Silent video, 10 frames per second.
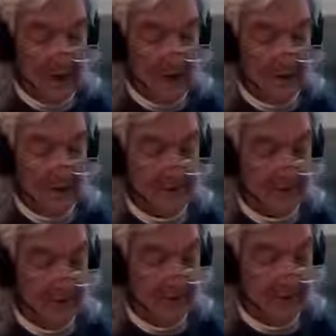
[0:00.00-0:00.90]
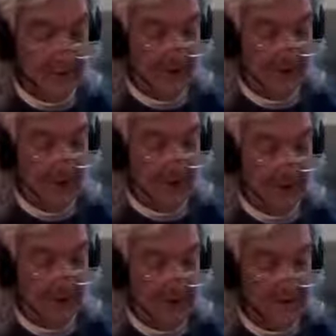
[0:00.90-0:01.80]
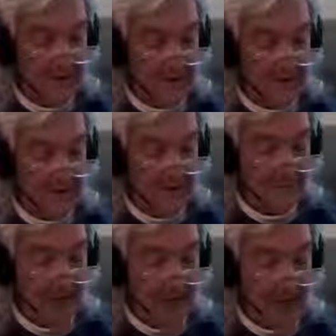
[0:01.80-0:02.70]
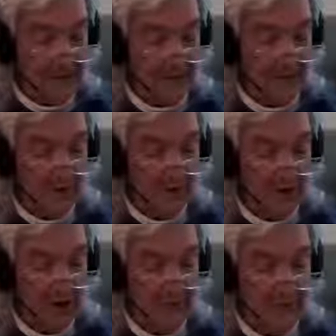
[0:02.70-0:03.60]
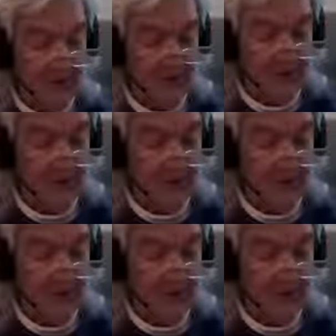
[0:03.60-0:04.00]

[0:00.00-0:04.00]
and you discover that there are elements in his past which are contrary